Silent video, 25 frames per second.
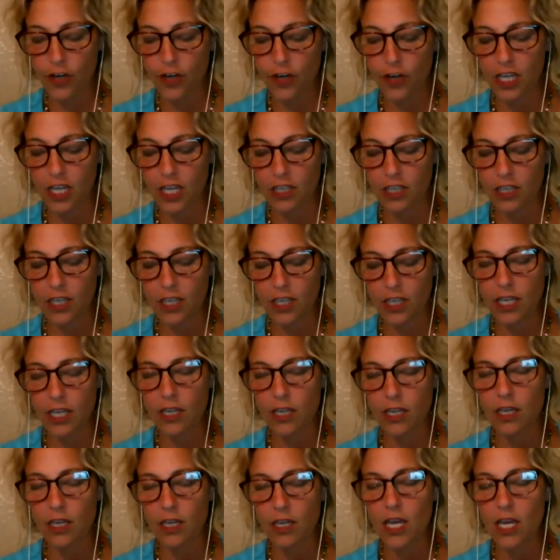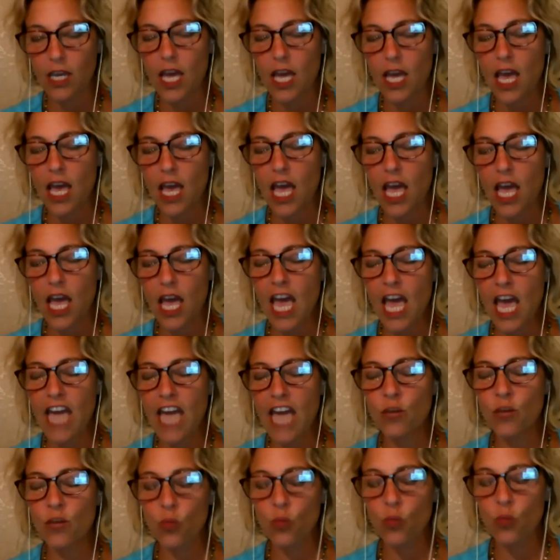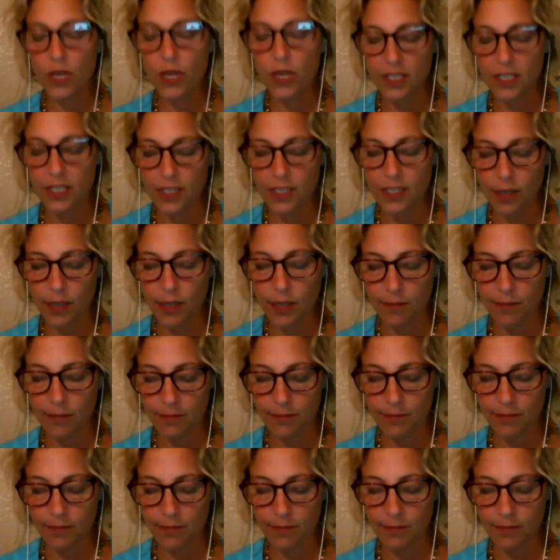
healing and wisdom